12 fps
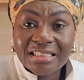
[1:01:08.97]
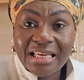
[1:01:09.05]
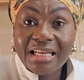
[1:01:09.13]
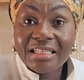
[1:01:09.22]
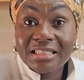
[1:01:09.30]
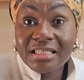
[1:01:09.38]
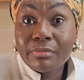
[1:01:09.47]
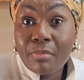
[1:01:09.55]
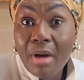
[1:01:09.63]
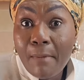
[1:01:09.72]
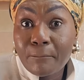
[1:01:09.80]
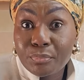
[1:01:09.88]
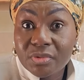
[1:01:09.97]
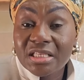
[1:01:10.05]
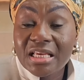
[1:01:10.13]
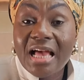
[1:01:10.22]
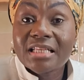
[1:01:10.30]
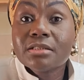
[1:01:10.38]
18 months
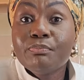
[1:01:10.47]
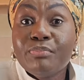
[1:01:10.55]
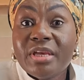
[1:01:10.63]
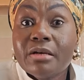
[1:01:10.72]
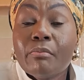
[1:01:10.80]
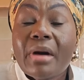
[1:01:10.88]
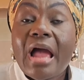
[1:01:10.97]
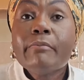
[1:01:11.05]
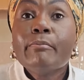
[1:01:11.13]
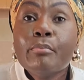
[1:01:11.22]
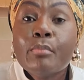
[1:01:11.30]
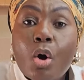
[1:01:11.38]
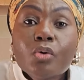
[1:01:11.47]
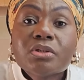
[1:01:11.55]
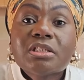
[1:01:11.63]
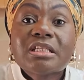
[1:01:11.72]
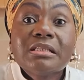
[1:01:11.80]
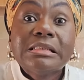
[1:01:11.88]
has been my
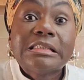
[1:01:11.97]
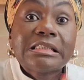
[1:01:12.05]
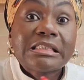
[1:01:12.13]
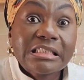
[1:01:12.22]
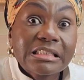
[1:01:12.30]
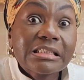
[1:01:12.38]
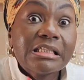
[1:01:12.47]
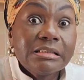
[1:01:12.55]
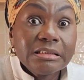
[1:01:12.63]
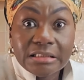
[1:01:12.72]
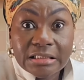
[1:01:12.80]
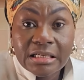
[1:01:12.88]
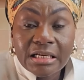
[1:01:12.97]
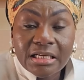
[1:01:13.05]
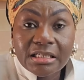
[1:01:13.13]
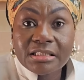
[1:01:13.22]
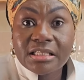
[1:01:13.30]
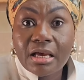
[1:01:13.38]
most consistent
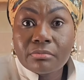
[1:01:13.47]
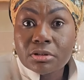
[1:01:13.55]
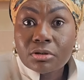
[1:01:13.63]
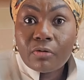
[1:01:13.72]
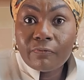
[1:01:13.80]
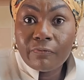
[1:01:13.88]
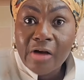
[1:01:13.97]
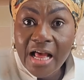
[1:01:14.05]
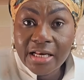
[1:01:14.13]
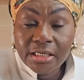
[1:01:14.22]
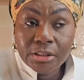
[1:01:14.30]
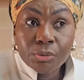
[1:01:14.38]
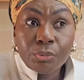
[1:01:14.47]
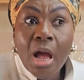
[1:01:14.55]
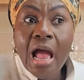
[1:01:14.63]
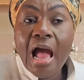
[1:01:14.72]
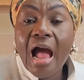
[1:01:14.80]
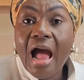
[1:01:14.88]
in terms of value
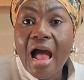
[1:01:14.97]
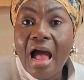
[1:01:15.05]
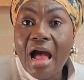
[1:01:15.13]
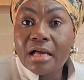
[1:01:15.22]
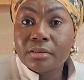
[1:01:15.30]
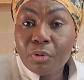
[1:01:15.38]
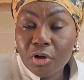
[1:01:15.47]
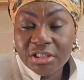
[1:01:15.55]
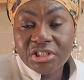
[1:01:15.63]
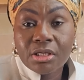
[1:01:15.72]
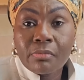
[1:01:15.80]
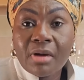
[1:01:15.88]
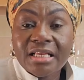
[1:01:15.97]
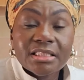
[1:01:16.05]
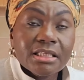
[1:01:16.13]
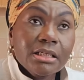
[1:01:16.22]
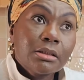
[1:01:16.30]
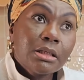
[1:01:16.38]
and polishing my
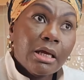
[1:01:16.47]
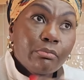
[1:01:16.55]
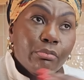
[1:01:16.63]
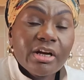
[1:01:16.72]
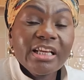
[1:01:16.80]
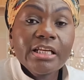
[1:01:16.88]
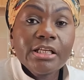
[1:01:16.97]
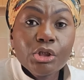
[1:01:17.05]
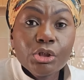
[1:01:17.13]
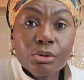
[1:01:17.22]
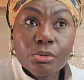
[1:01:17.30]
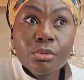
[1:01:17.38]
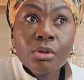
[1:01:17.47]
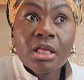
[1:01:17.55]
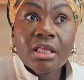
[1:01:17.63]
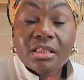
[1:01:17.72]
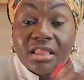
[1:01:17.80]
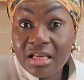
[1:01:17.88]
skill and bringing you
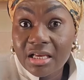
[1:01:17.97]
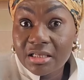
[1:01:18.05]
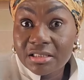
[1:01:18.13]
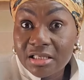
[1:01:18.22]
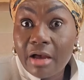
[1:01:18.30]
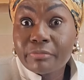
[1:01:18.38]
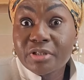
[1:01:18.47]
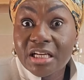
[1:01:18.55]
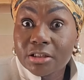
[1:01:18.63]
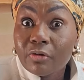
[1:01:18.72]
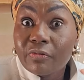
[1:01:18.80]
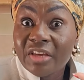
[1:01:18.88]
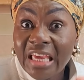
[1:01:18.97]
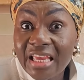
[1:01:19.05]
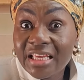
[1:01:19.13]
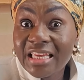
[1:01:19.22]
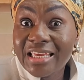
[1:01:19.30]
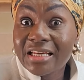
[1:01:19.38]
the subject of
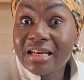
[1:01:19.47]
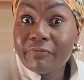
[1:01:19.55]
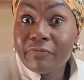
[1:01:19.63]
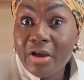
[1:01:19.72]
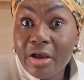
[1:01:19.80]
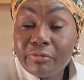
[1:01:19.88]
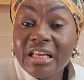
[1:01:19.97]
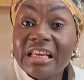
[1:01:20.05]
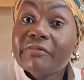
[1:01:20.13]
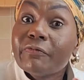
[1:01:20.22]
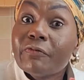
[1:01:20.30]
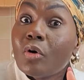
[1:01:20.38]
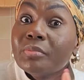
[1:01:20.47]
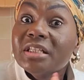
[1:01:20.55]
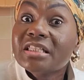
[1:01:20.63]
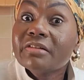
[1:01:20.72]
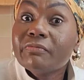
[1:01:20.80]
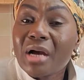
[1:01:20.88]
cake in a very
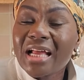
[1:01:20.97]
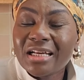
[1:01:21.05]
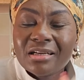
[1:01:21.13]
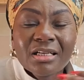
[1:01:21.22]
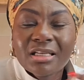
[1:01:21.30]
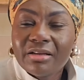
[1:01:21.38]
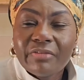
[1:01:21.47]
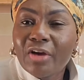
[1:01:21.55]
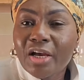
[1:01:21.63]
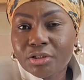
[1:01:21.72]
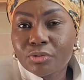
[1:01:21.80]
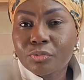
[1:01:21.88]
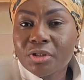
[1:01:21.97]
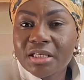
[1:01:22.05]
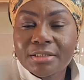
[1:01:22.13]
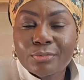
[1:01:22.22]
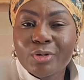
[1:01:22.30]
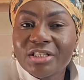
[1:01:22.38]
informative manner. The first 2
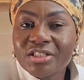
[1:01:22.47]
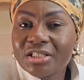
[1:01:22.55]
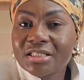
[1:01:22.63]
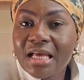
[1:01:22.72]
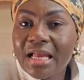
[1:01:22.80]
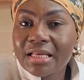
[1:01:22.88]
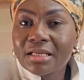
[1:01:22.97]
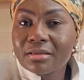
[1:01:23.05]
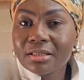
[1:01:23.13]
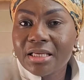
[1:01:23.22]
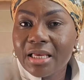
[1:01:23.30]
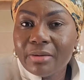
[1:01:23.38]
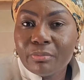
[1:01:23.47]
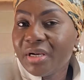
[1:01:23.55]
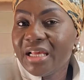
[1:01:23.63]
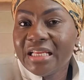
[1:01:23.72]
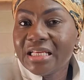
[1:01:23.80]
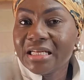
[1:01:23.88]
years were just like
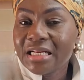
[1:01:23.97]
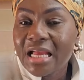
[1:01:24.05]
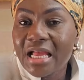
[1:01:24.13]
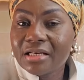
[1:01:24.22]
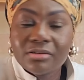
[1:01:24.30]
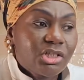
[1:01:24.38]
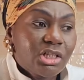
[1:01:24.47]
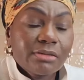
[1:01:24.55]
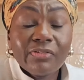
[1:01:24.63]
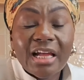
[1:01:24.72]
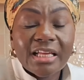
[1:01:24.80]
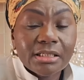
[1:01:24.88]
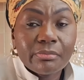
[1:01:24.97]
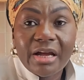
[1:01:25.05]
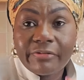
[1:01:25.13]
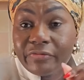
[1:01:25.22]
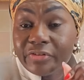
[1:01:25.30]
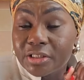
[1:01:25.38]
gameplay and just finding
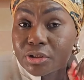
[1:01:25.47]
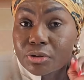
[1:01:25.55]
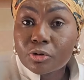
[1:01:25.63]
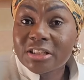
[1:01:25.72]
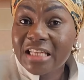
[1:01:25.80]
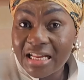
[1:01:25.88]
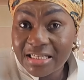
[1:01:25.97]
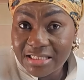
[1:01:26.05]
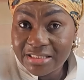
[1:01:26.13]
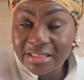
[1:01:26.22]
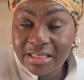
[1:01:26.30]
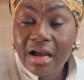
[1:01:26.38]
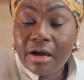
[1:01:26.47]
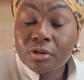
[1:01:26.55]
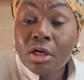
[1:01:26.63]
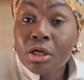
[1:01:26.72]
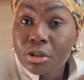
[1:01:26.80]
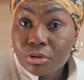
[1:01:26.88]
my feet. So that doesn't count.
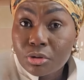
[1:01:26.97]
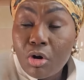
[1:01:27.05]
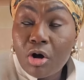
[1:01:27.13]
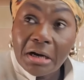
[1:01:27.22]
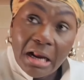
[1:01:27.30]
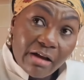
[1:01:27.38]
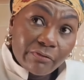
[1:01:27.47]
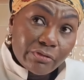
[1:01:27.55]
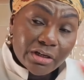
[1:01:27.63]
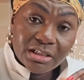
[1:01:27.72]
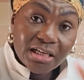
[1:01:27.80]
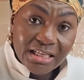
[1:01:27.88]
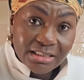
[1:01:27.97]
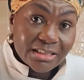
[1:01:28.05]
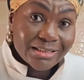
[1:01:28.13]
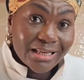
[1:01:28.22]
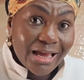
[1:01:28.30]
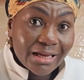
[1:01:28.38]
So on average,
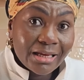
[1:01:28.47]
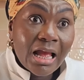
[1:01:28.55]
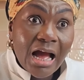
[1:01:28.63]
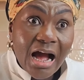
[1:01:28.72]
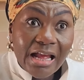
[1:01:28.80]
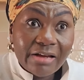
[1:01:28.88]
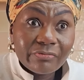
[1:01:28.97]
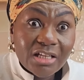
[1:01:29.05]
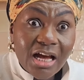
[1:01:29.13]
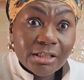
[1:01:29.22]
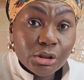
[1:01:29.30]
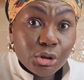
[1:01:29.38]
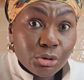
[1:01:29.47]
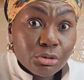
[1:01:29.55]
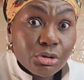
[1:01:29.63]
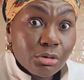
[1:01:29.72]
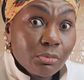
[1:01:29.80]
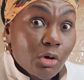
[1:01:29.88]
let's say I have done
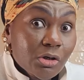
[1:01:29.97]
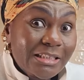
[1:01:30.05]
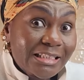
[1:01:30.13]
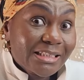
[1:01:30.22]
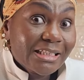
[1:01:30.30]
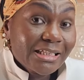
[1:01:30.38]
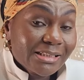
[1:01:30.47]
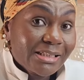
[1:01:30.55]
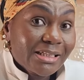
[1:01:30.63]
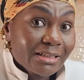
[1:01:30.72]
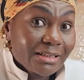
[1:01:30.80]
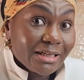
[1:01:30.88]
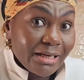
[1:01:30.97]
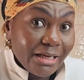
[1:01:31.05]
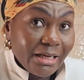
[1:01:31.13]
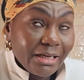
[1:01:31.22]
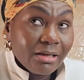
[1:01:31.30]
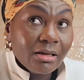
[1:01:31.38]
YouTube
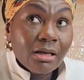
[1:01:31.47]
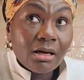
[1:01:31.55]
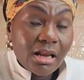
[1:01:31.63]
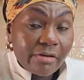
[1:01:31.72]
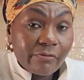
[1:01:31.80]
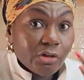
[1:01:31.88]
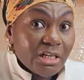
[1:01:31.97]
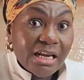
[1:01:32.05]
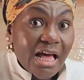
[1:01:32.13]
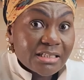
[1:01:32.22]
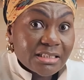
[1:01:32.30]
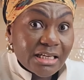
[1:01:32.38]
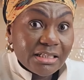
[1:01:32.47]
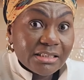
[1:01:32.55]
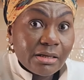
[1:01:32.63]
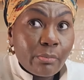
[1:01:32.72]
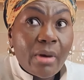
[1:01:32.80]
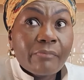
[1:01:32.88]
consistently, like for the last
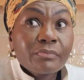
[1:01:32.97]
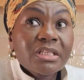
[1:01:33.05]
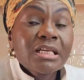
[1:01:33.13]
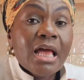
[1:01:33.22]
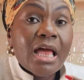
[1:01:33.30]
18 months.